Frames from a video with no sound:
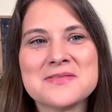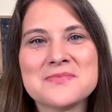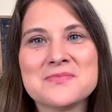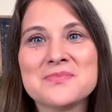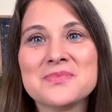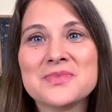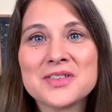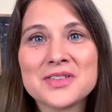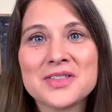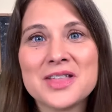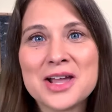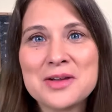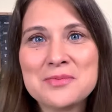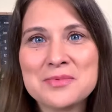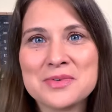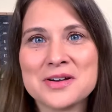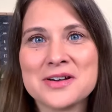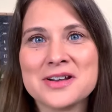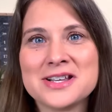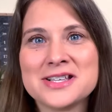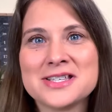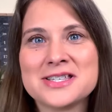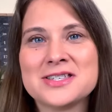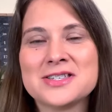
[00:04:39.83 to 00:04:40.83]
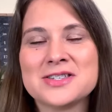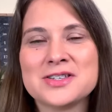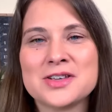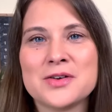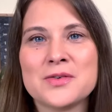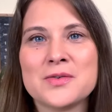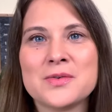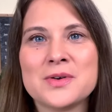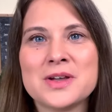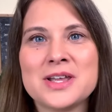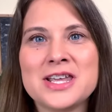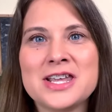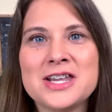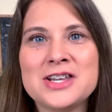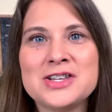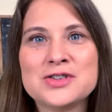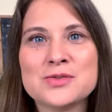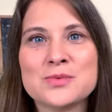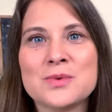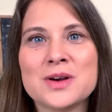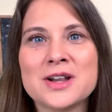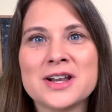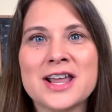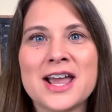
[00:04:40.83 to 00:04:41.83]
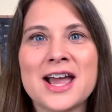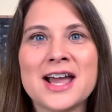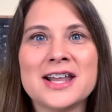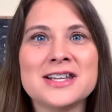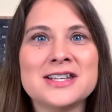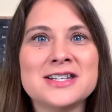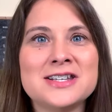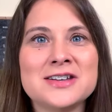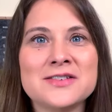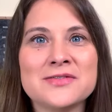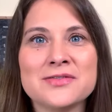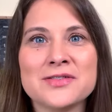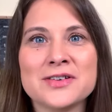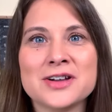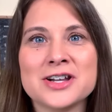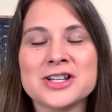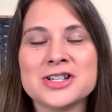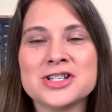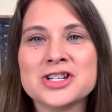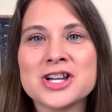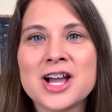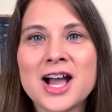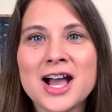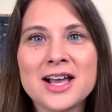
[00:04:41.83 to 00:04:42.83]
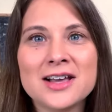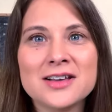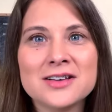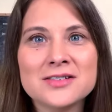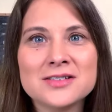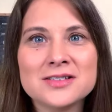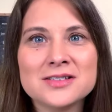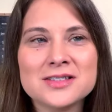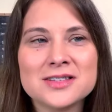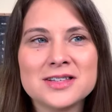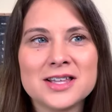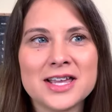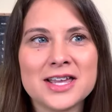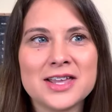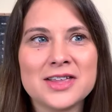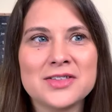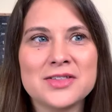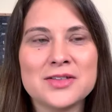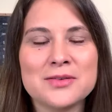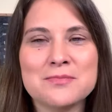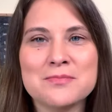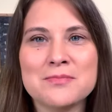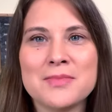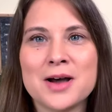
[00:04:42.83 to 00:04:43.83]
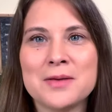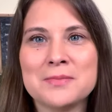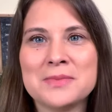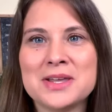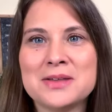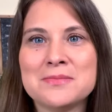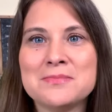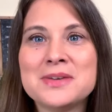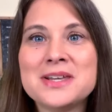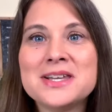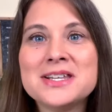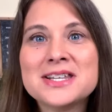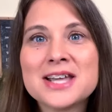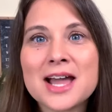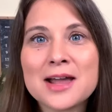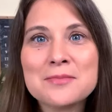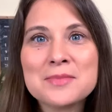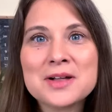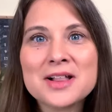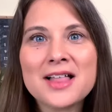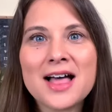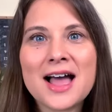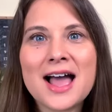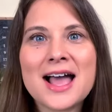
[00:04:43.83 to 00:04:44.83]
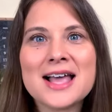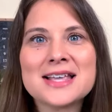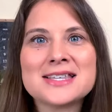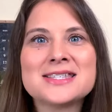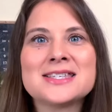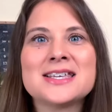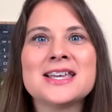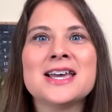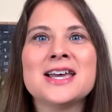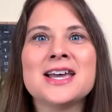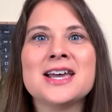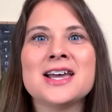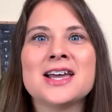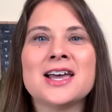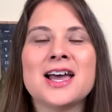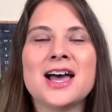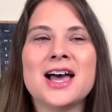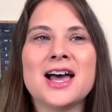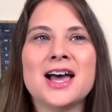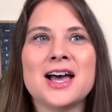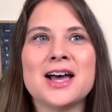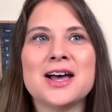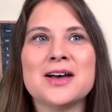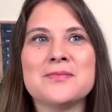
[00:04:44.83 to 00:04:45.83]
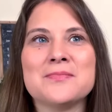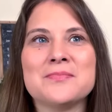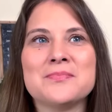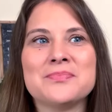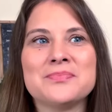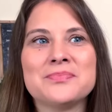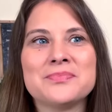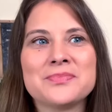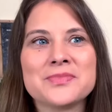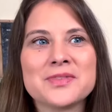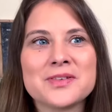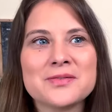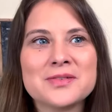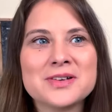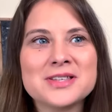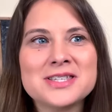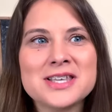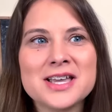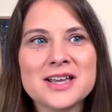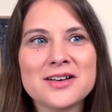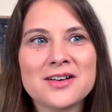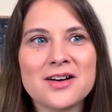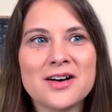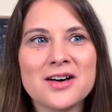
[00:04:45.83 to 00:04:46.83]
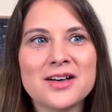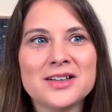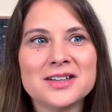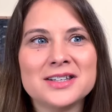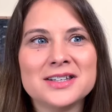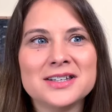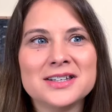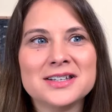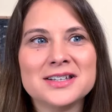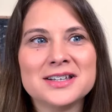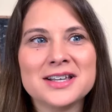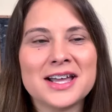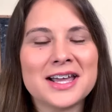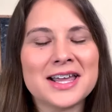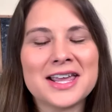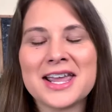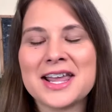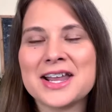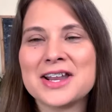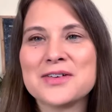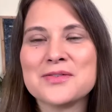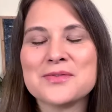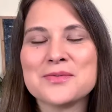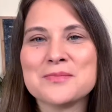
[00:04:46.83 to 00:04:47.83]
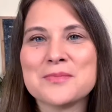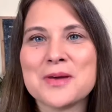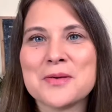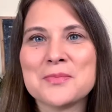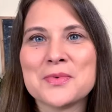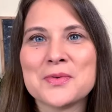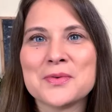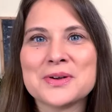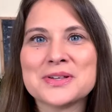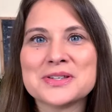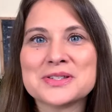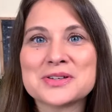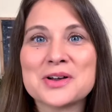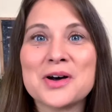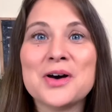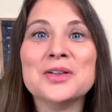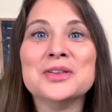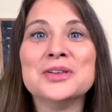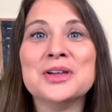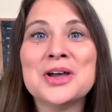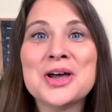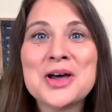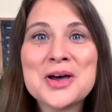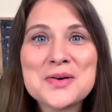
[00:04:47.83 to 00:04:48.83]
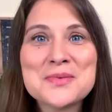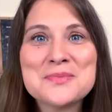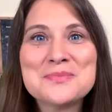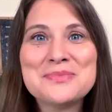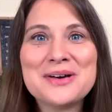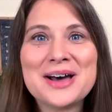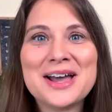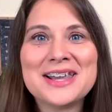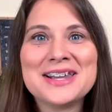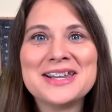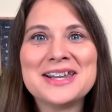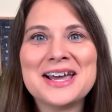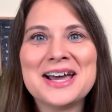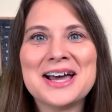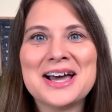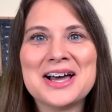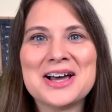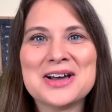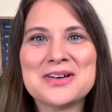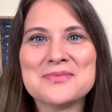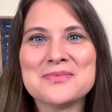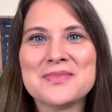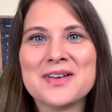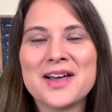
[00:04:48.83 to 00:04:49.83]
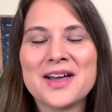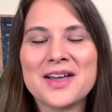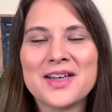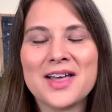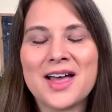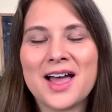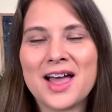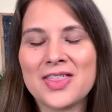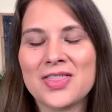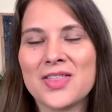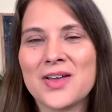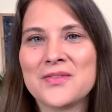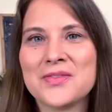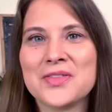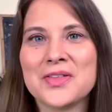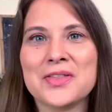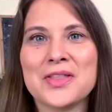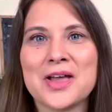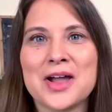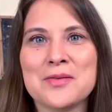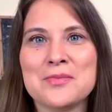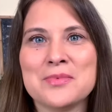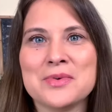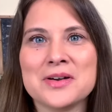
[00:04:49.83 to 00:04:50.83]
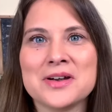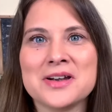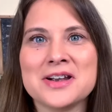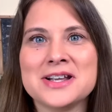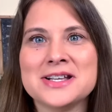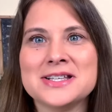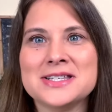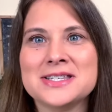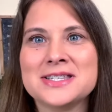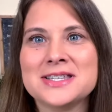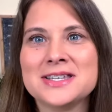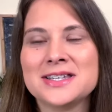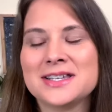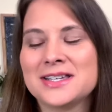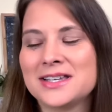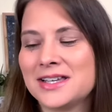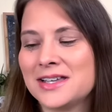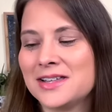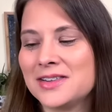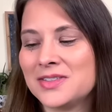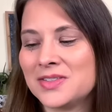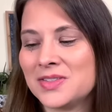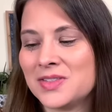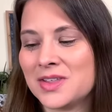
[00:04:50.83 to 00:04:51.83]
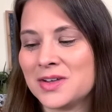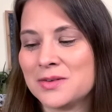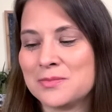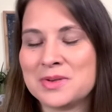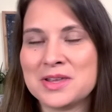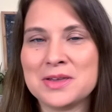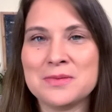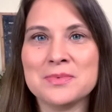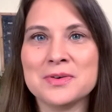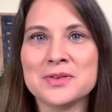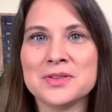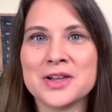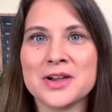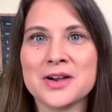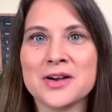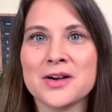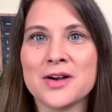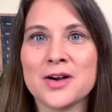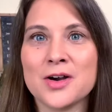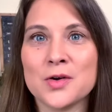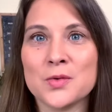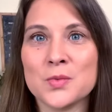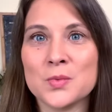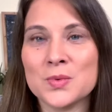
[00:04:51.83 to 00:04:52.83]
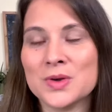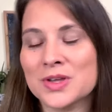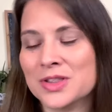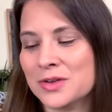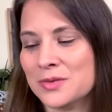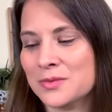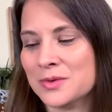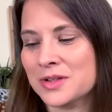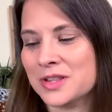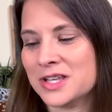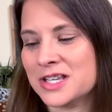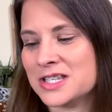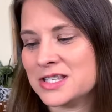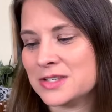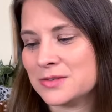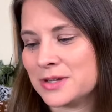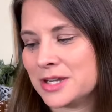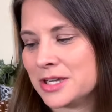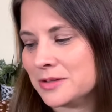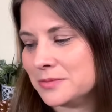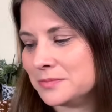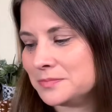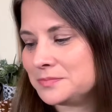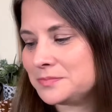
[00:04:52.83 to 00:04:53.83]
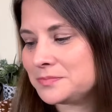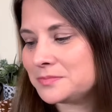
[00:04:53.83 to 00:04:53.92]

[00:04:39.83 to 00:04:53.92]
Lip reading: the libraries. So each one had a different child, like the Mommy and Me type class. What's that called? I can't even remember what it's called. But I love the libraries. The people there are really, really sweet.